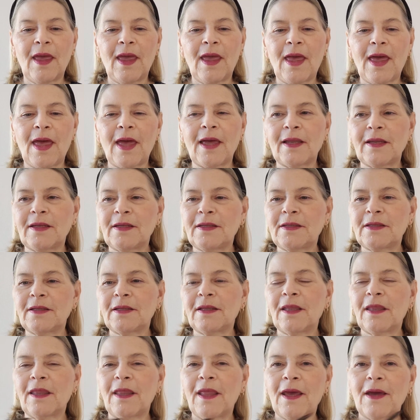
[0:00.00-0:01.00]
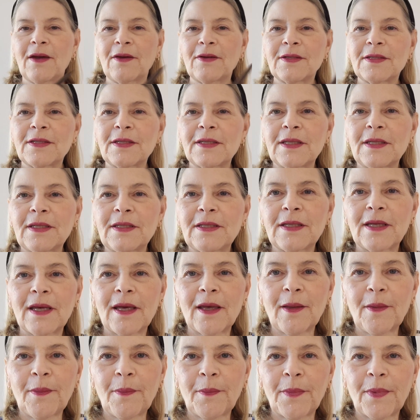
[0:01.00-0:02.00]
and there's the
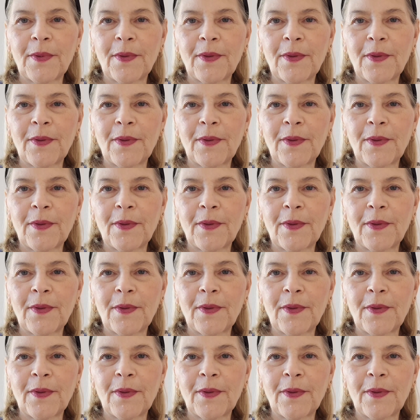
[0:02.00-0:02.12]
tip